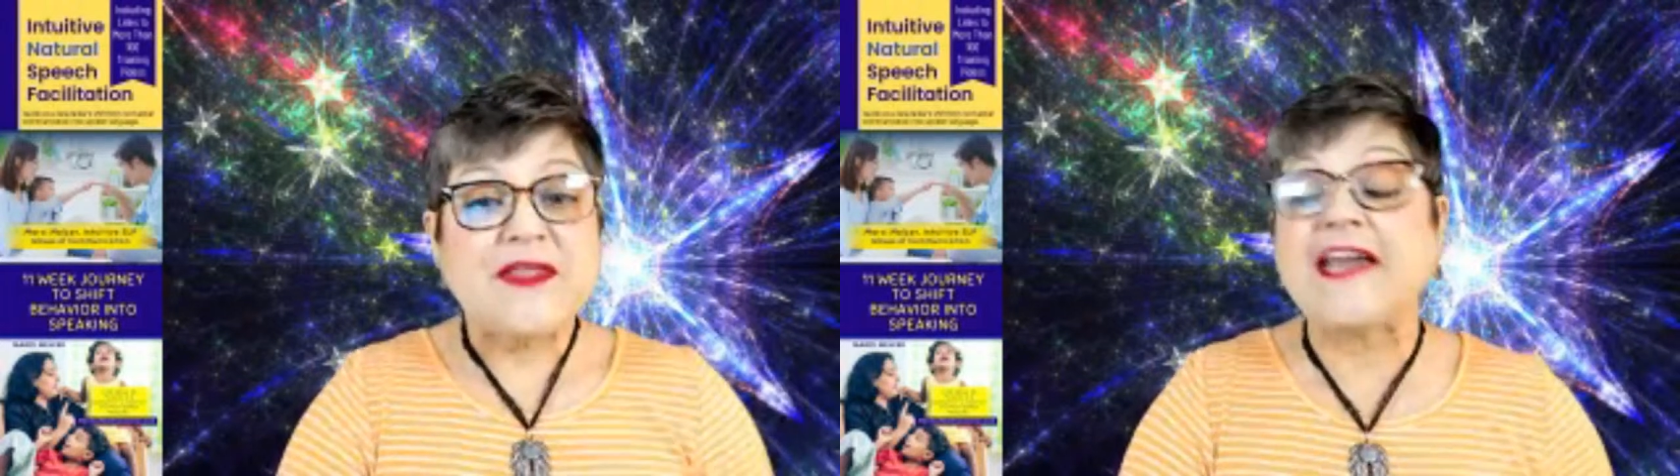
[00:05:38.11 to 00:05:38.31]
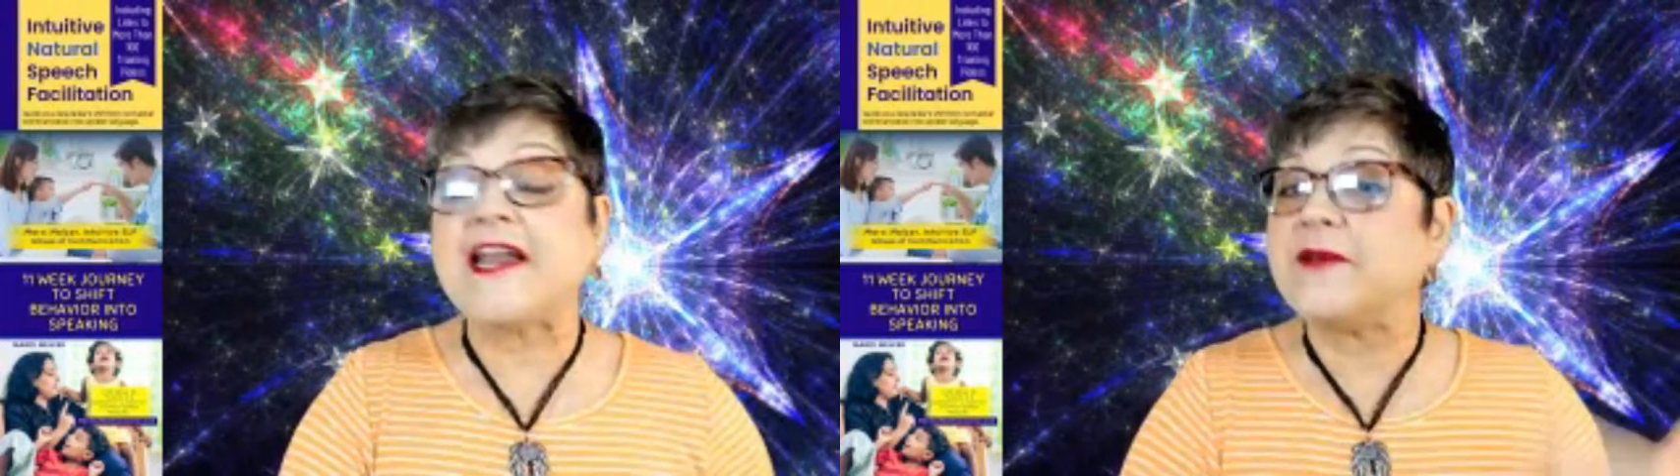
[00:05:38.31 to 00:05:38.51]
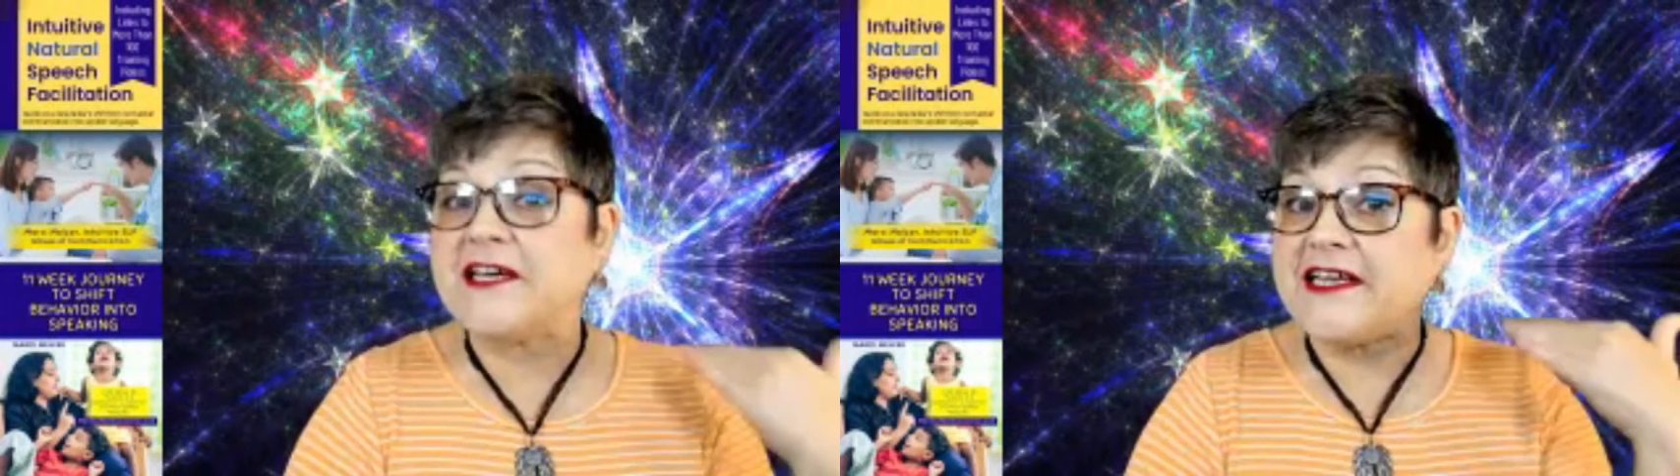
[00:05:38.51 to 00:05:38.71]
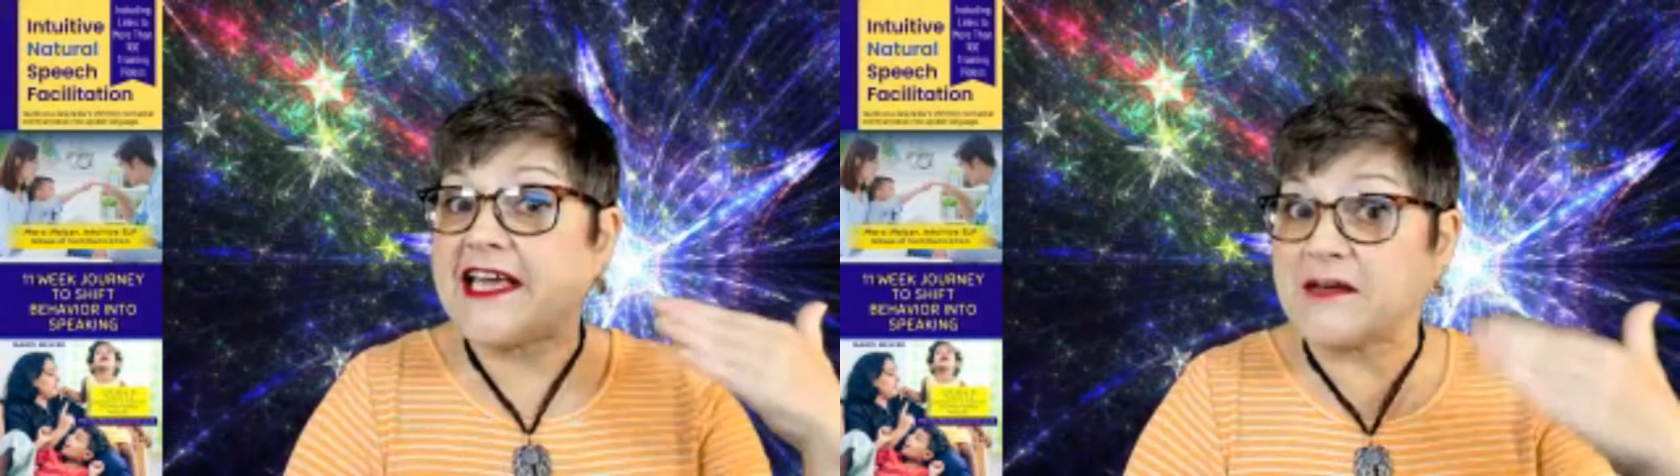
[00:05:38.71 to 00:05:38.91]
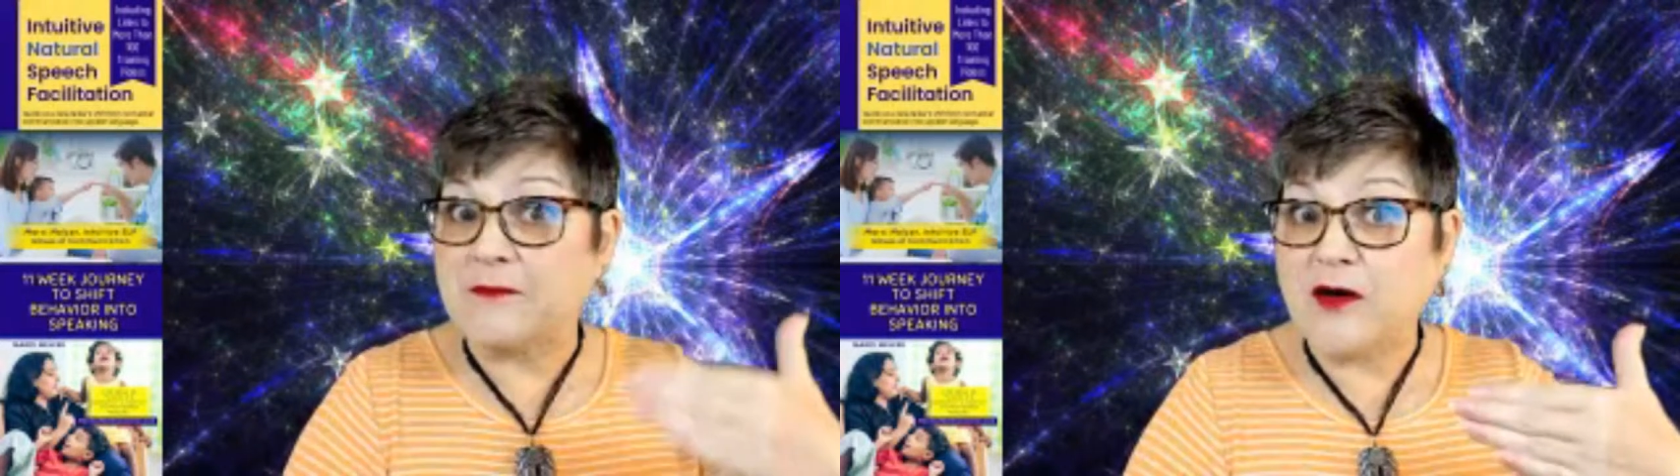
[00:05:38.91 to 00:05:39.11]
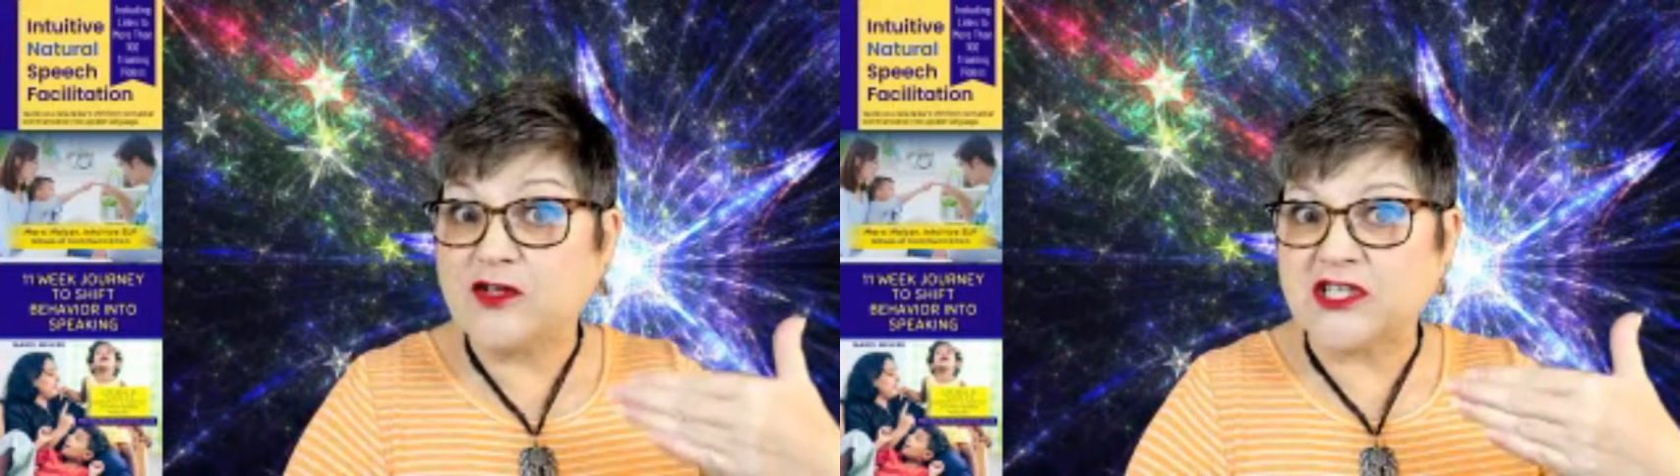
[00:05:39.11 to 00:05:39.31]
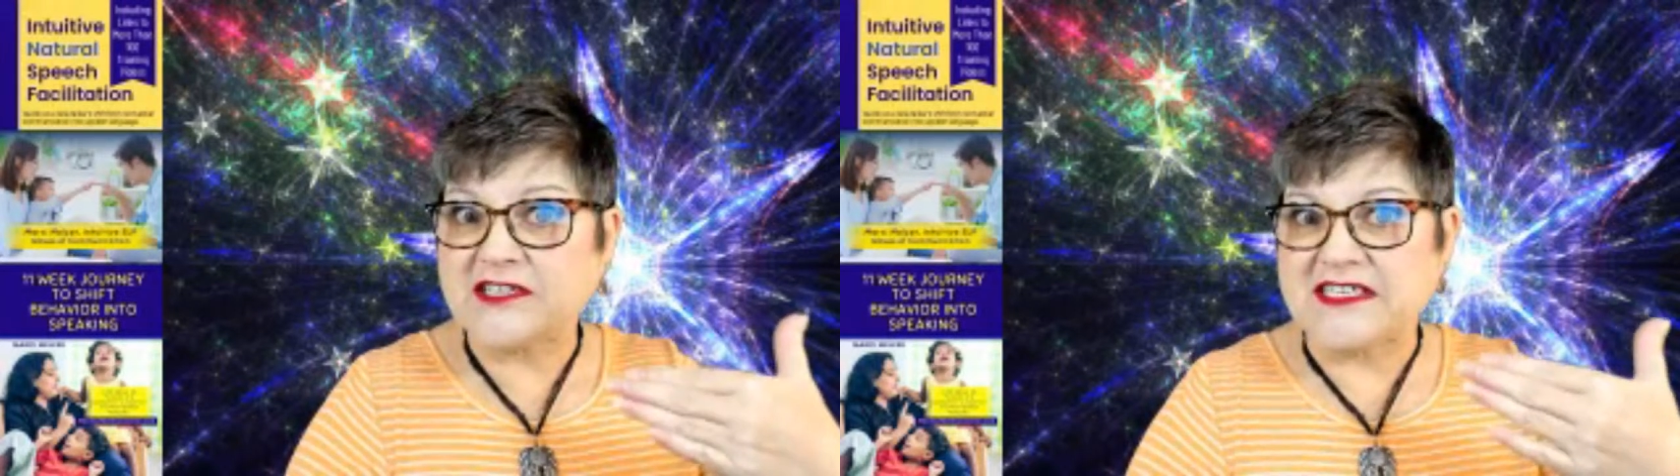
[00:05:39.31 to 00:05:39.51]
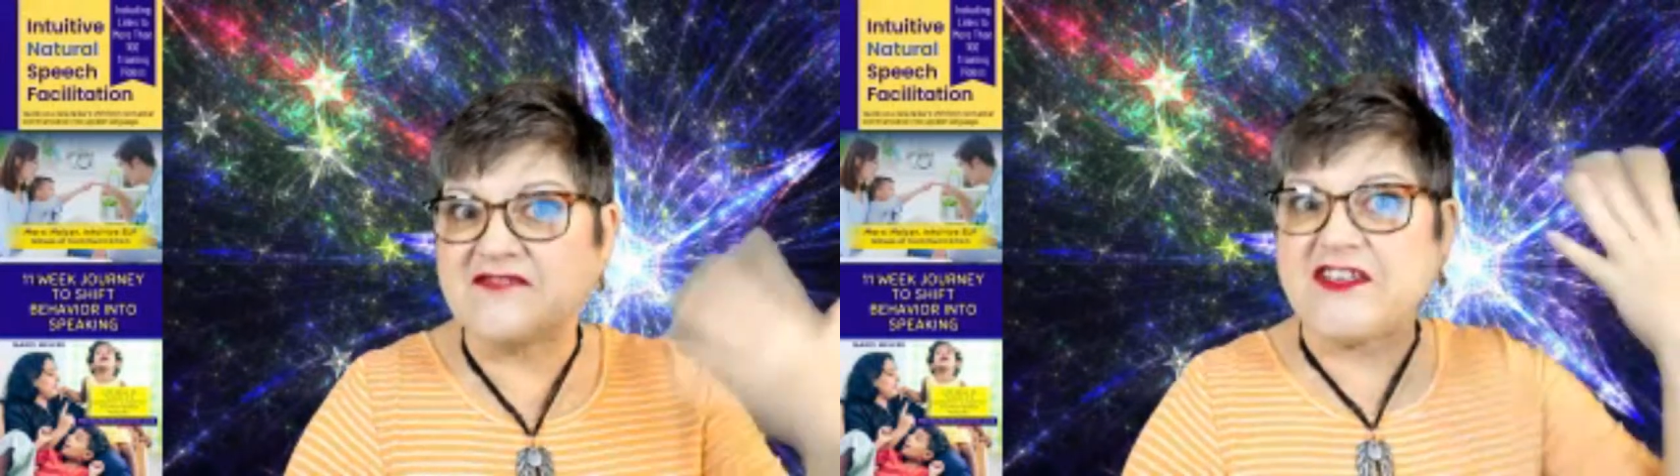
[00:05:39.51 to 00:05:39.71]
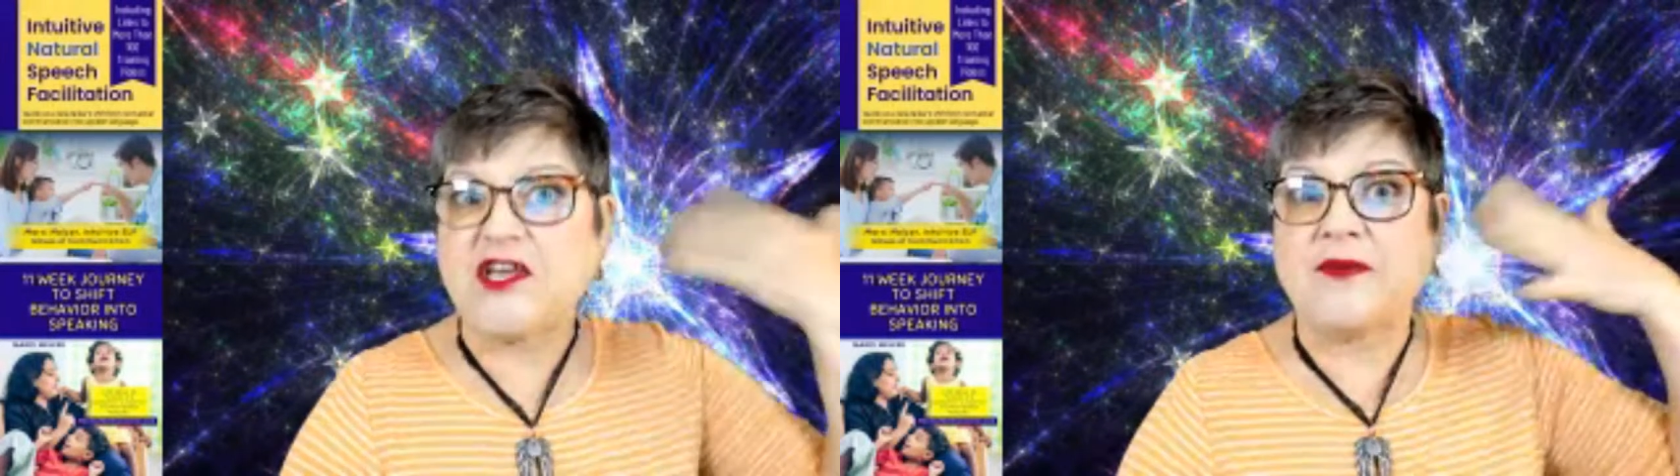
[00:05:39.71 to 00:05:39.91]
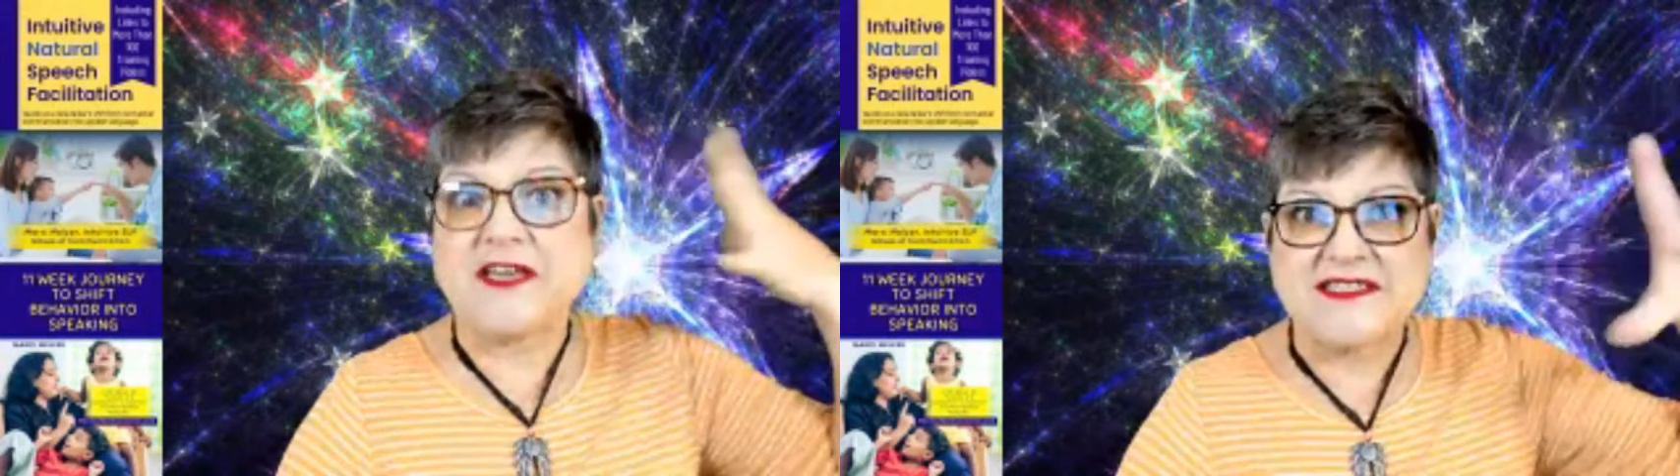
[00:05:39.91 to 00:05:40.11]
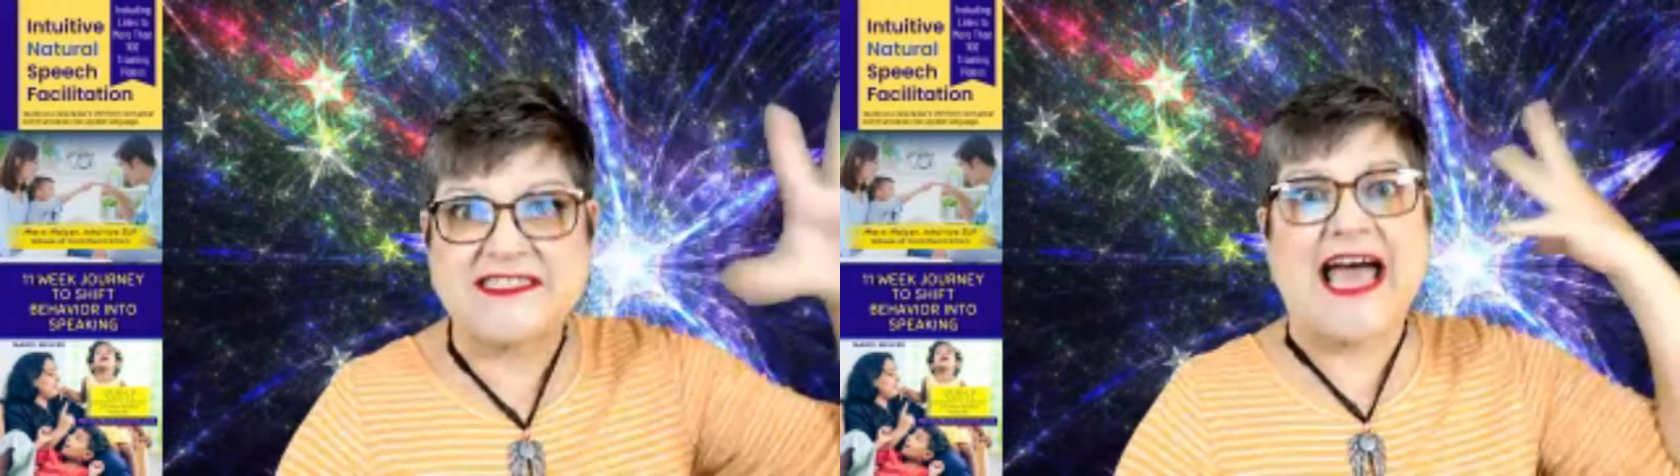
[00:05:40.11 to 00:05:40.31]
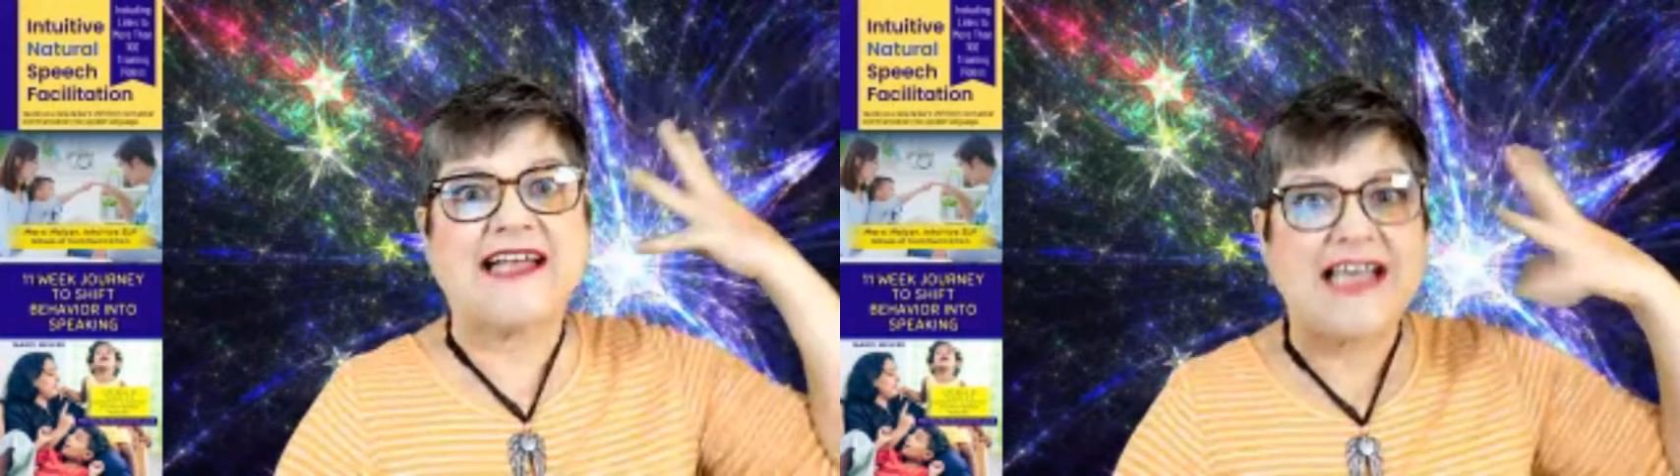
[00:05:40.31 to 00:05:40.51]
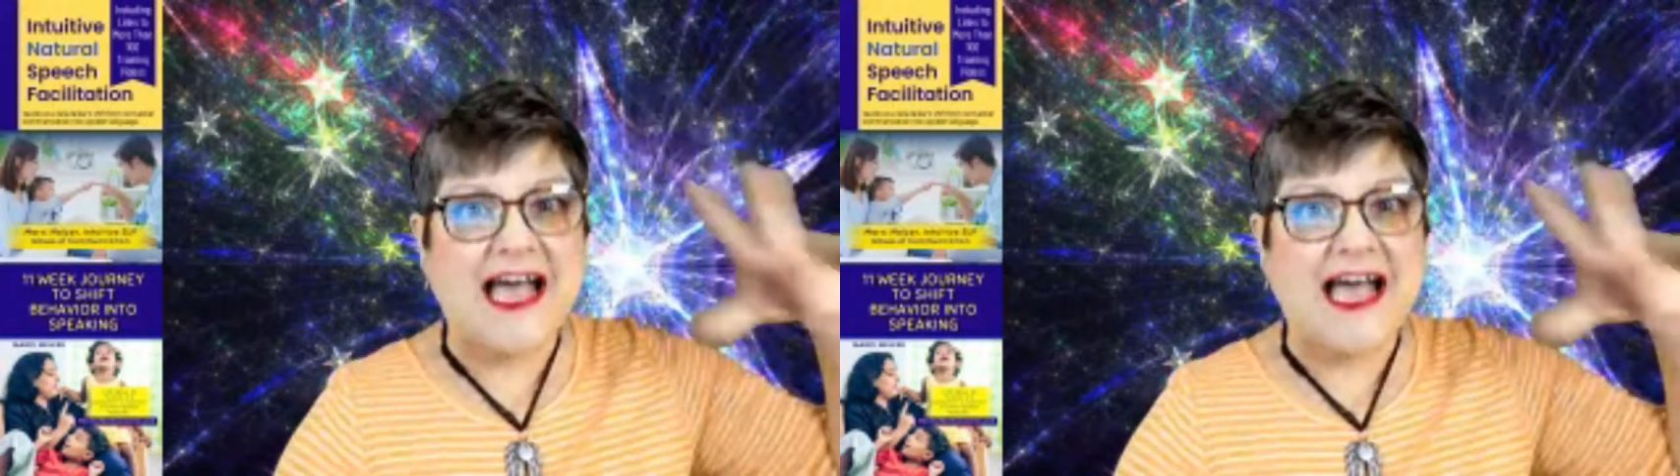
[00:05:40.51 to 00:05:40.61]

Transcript: And I'm going to get emotional in this video because that's